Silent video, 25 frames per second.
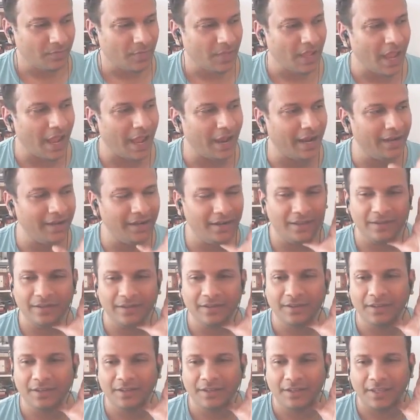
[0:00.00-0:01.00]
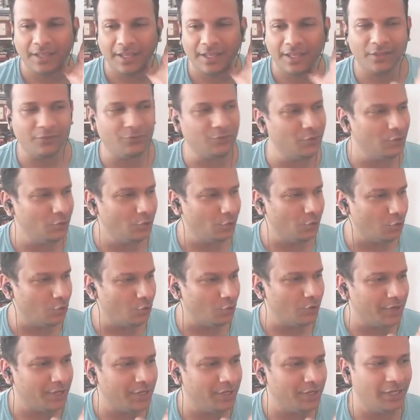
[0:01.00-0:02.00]
And if you
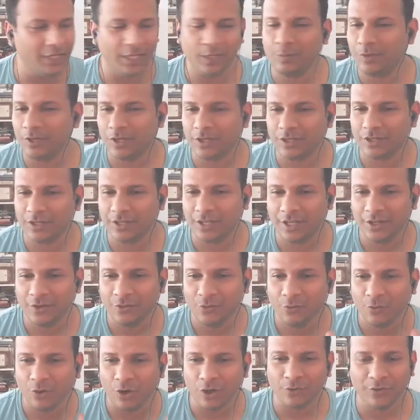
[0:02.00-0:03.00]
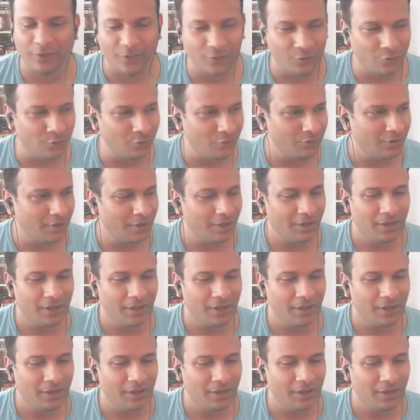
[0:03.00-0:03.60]
know, in deep learning, what do we do?